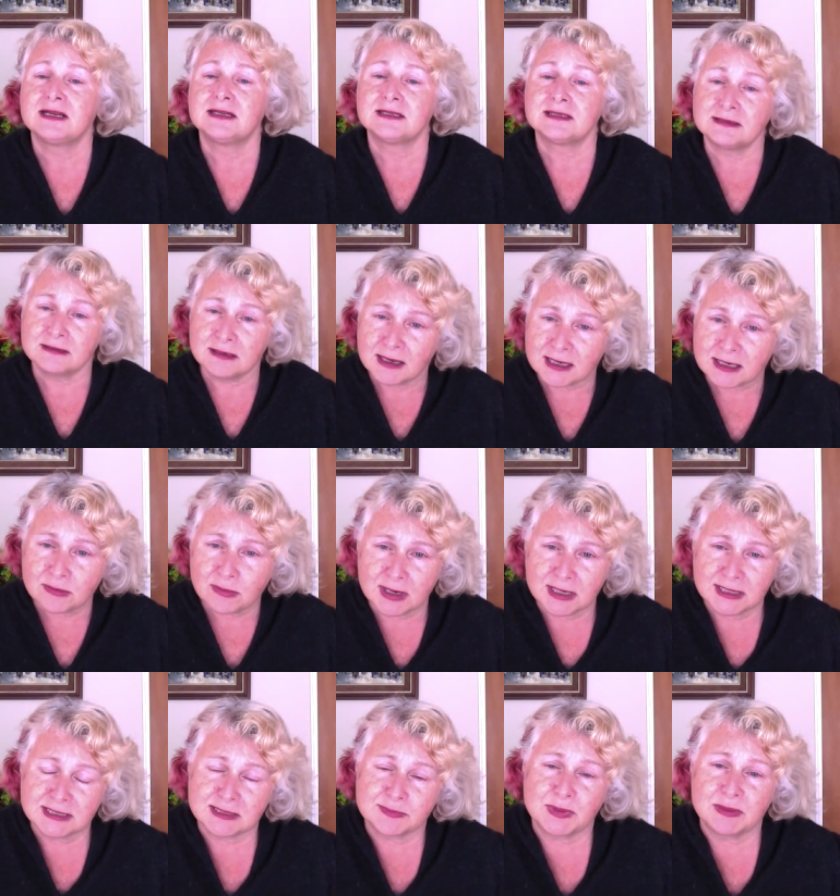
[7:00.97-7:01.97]

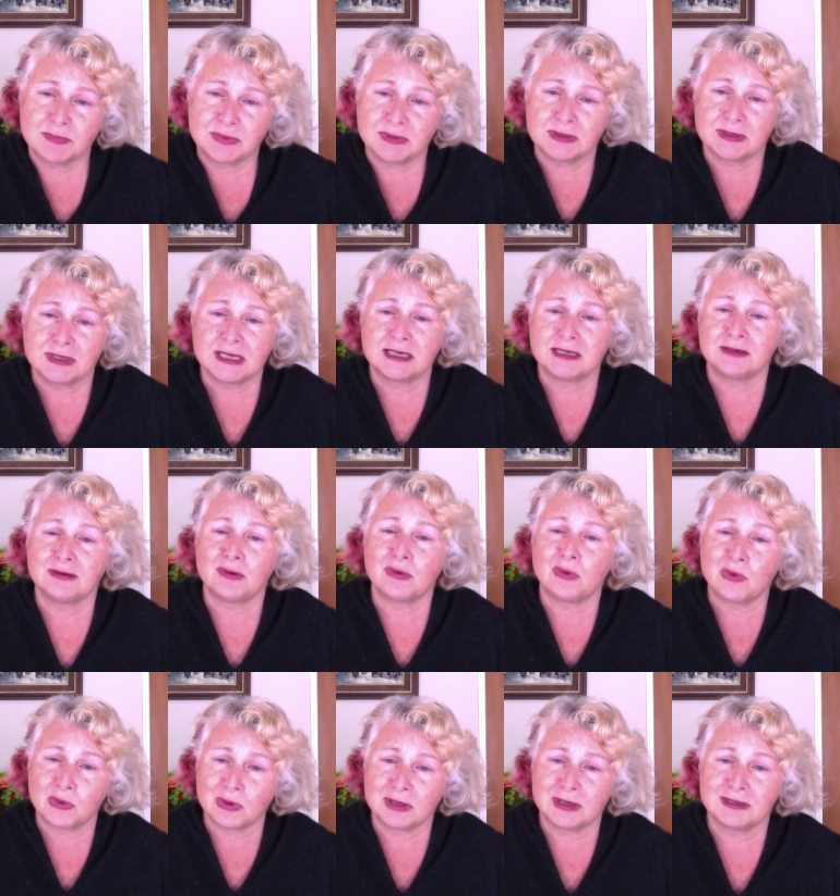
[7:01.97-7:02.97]
Likewise, people in
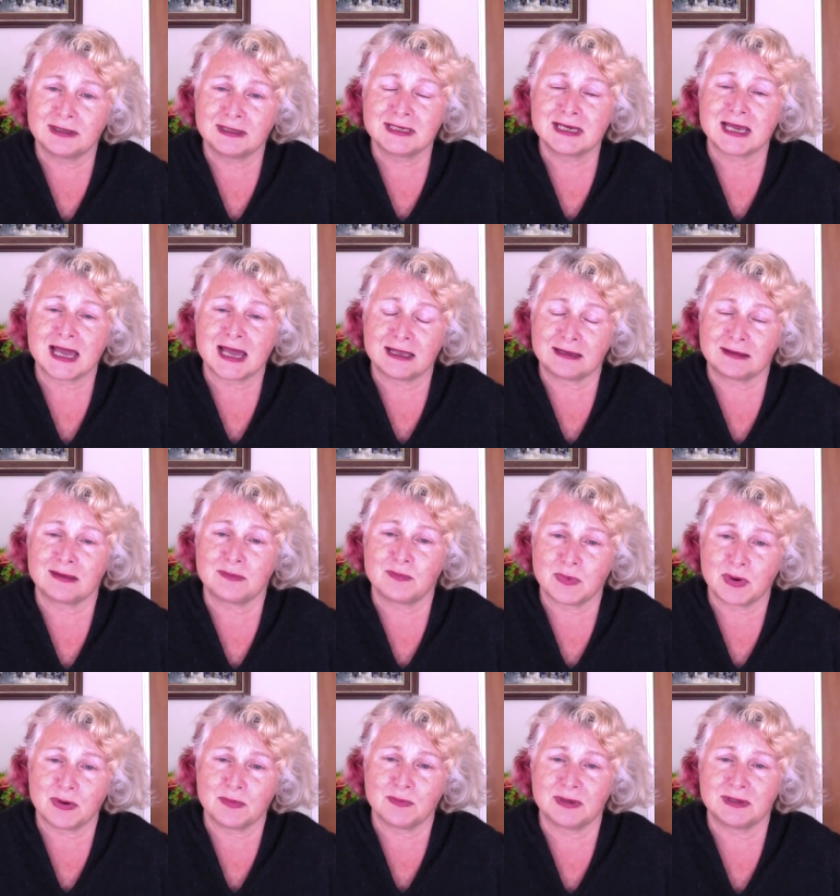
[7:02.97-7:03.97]
Auckland at the
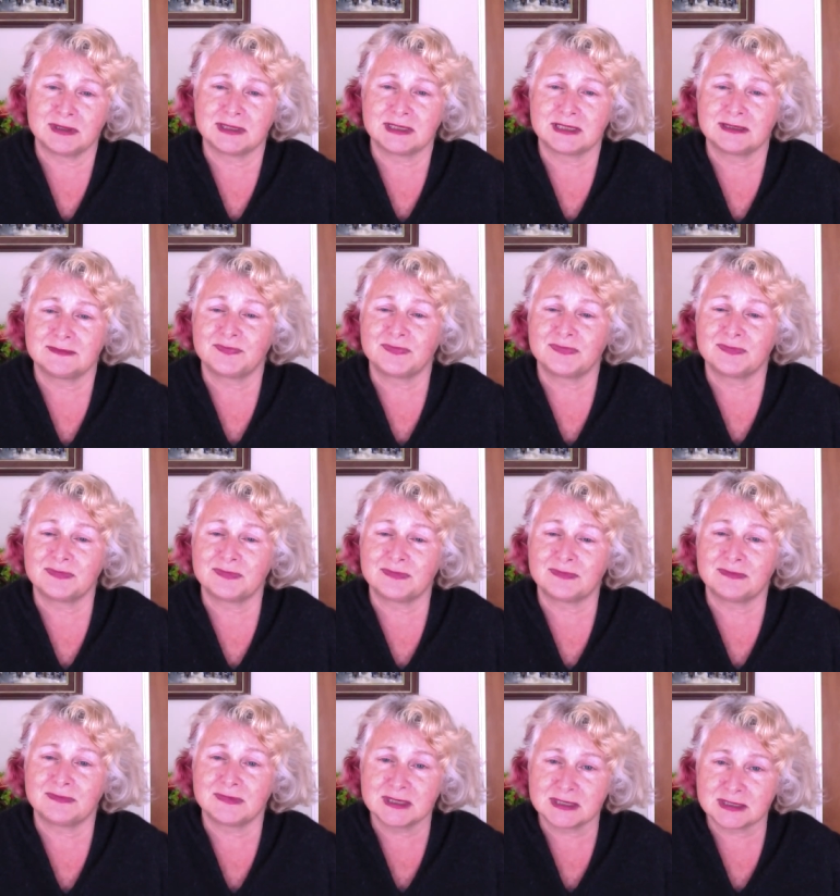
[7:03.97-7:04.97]
moment.
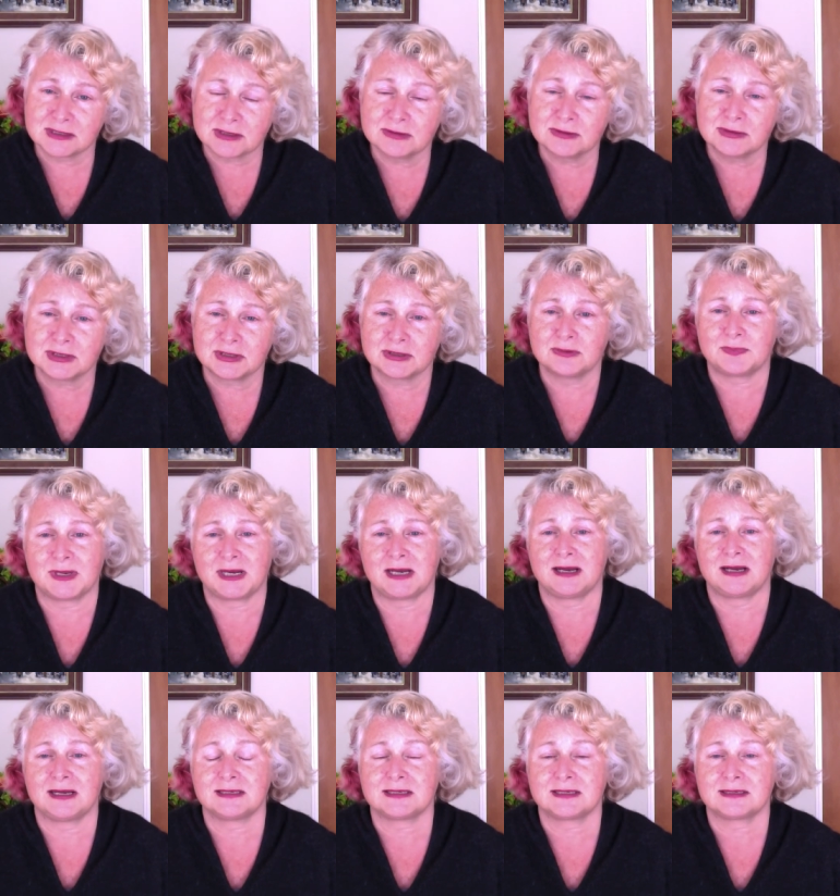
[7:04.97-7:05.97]
This too shall
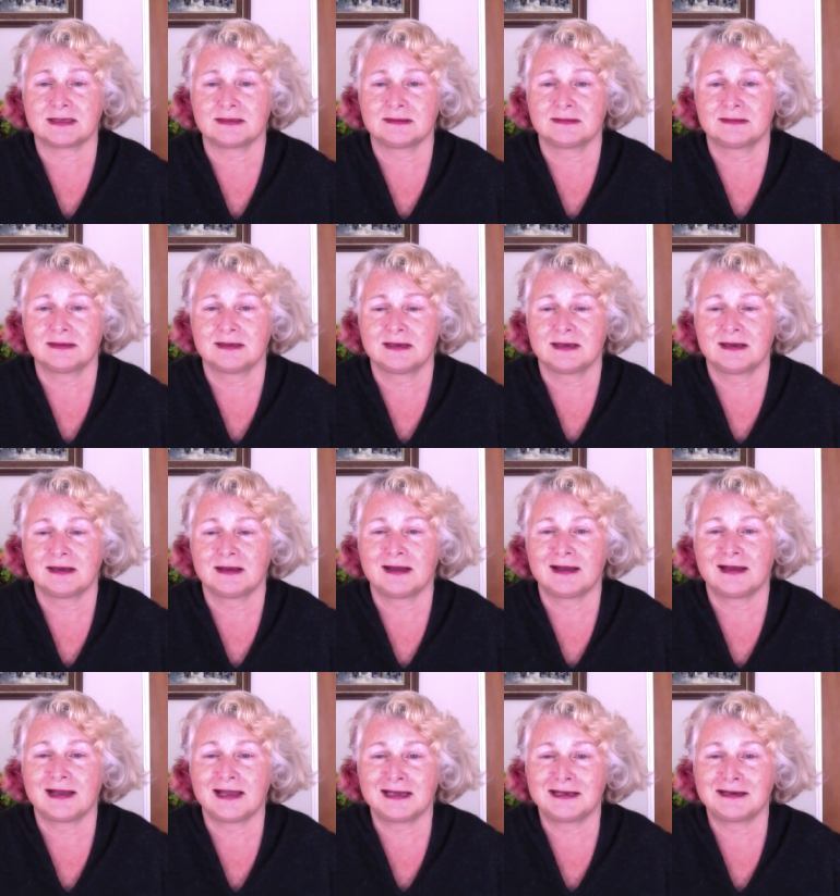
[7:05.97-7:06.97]
pass,
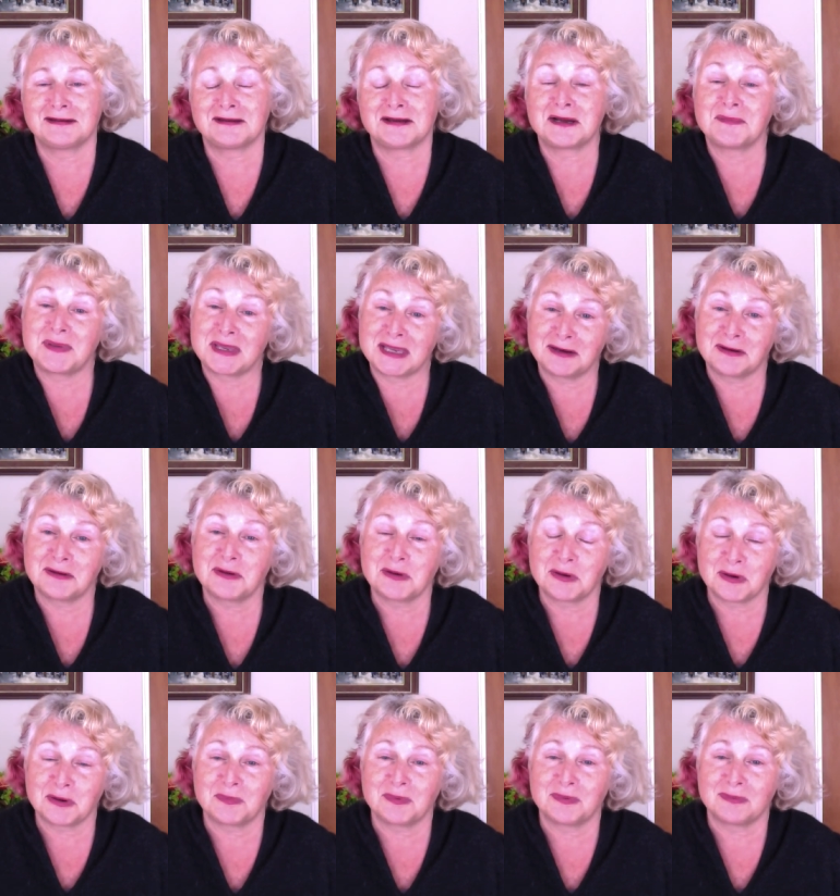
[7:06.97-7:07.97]
and I'm here to
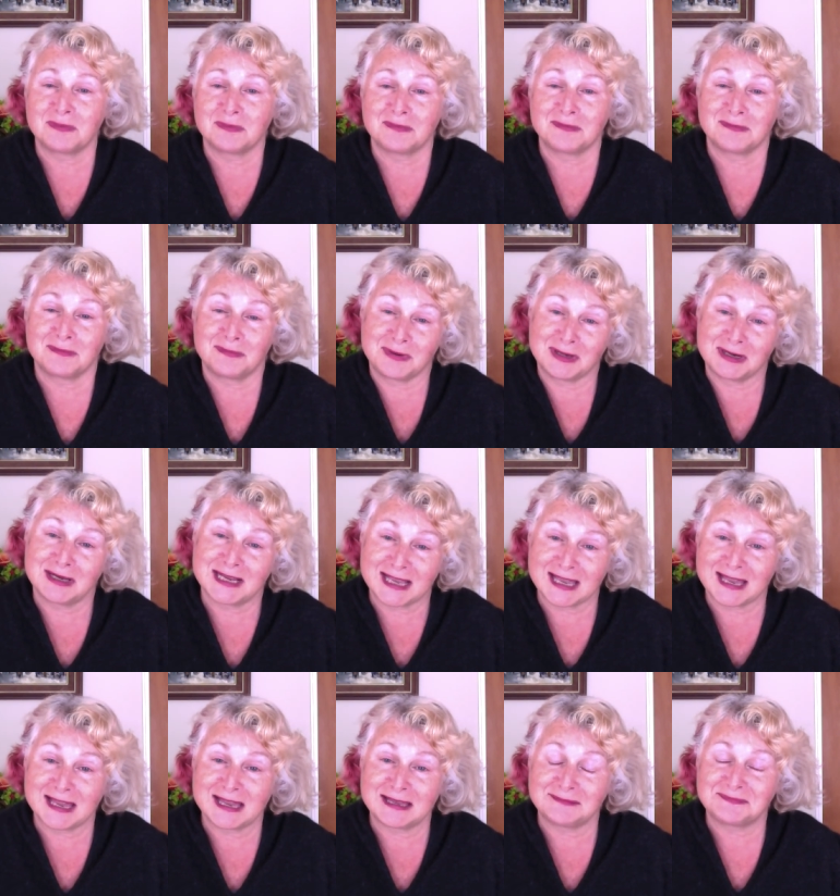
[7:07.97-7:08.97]
help when I
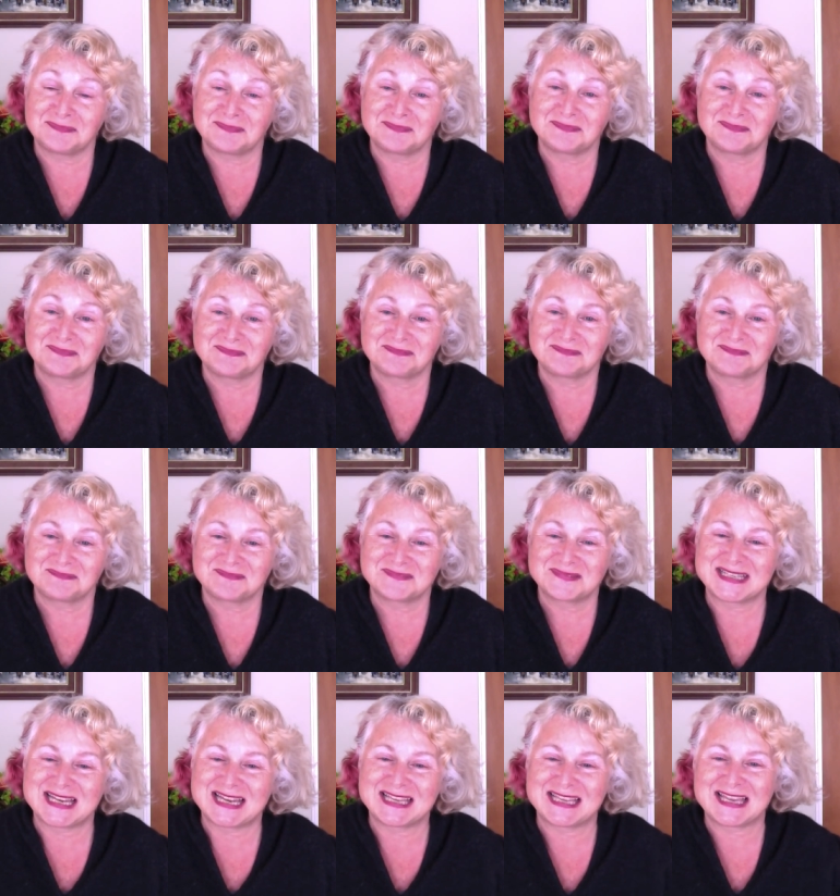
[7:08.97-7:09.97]
can.
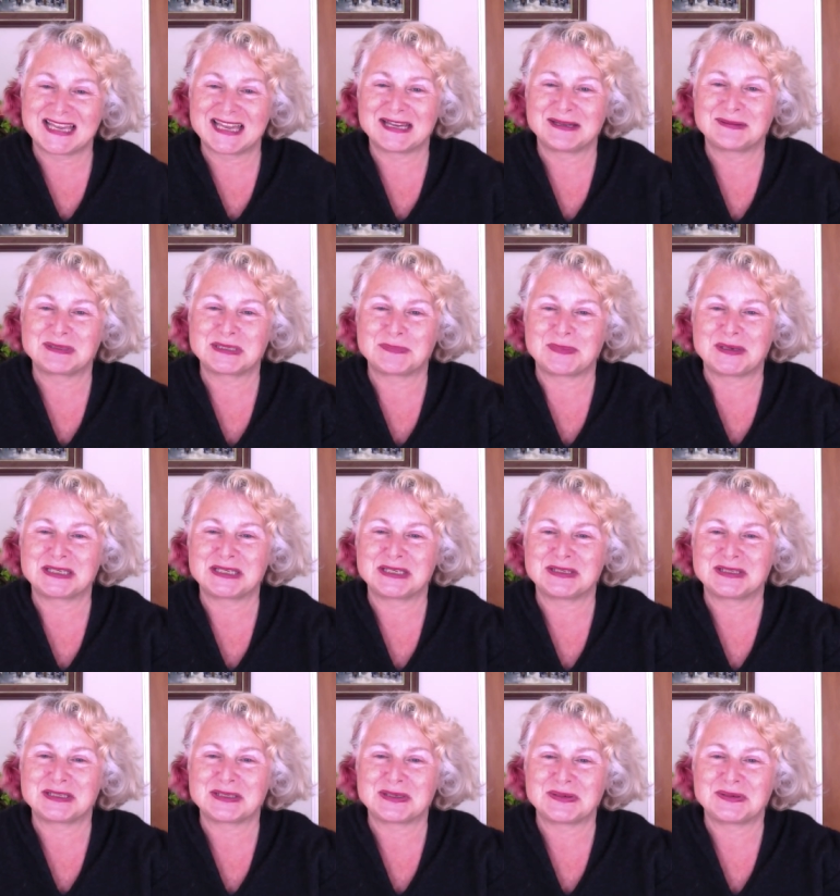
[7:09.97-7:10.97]
Take care. Speak to you
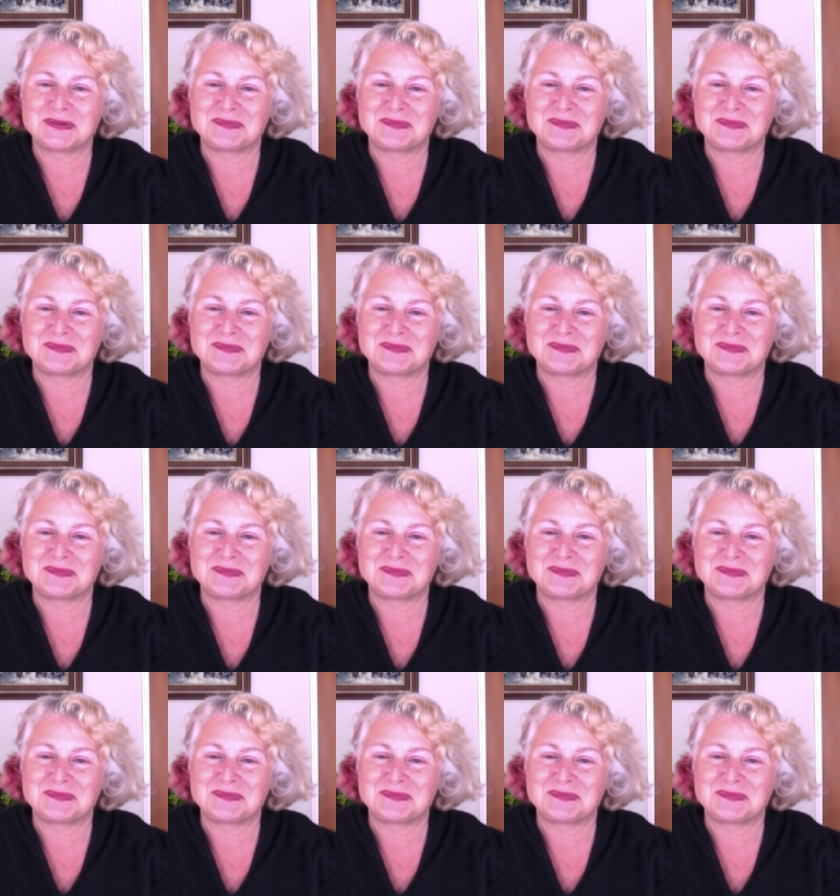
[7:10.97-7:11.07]
soon.